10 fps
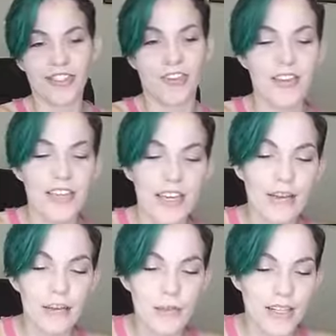So I think
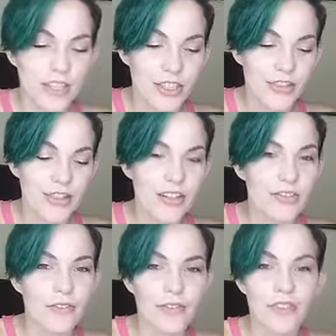everybody should do that
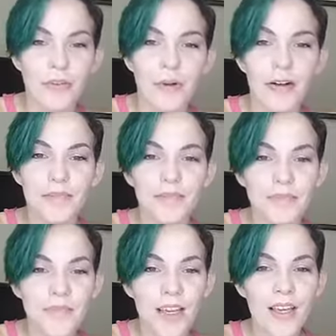every once in a while.
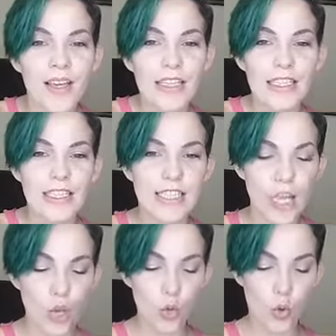
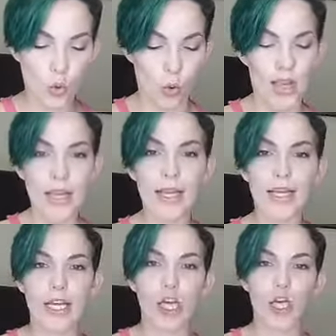So
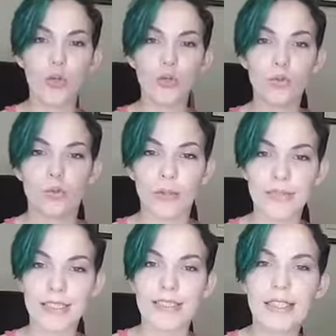anywho, let me
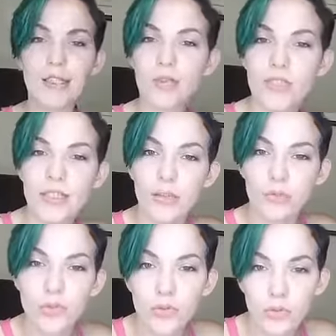see who's in the
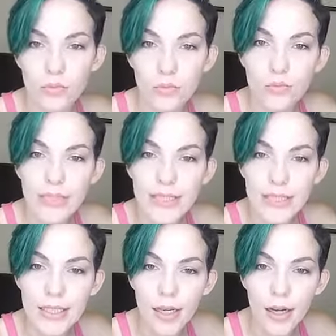room. Who is
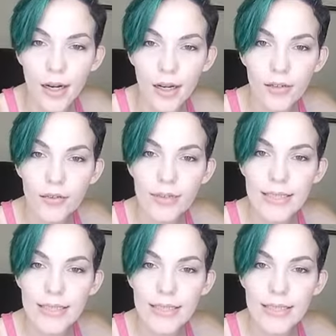here?